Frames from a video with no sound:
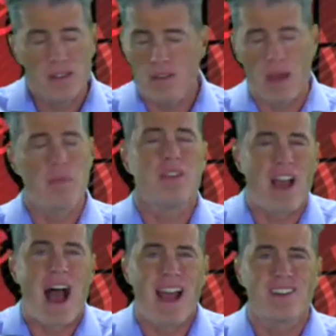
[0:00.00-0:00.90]
I mean, if
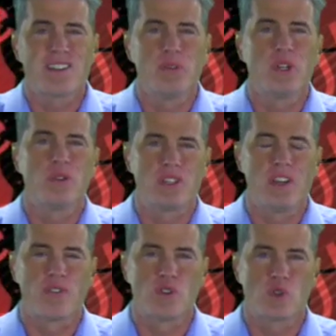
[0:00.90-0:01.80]
you hire someone new, it's a
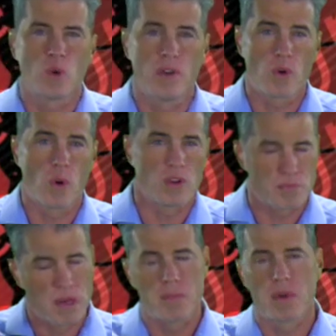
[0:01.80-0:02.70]
different story, of course,
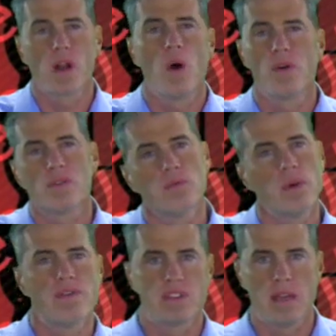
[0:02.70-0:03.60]
but I'm going to go with
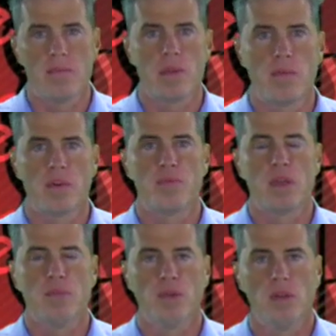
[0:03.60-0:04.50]
we have the same number of
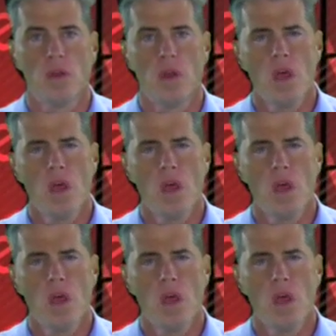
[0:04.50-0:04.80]
people.